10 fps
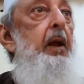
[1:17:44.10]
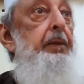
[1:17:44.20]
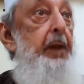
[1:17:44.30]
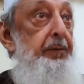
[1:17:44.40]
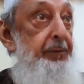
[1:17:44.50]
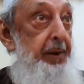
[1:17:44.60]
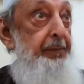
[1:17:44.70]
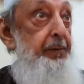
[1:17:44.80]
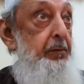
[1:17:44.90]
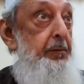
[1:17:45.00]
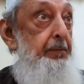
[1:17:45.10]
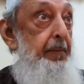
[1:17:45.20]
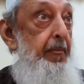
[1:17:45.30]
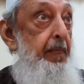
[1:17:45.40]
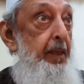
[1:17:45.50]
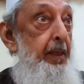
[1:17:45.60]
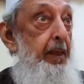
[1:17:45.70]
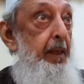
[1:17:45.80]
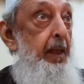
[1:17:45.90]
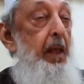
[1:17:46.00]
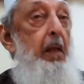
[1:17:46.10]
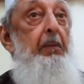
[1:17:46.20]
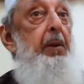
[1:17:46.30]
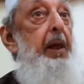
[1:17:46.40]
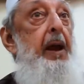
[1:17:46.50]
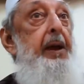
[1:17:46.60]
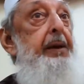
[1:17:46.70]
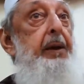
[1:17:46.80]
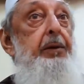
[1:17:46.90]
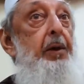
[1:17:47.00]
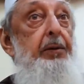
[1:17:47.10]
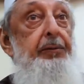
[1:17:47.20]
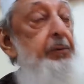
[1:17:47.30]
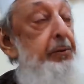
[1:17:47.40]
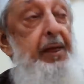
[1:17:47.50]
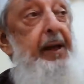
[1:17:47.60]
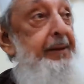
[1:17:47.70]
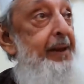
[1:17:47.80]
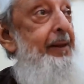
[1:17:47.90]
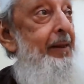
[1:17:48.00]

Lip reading: That's their view. But I did not do that.